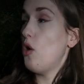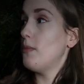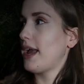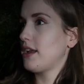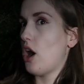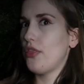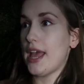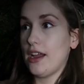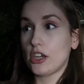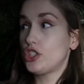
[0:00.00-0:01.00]
Oh my god,
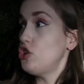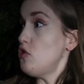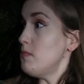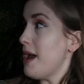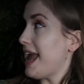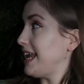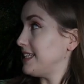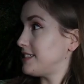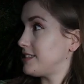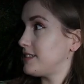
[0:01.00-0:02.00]
they are tomb
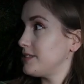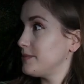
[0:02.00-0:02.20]
mates!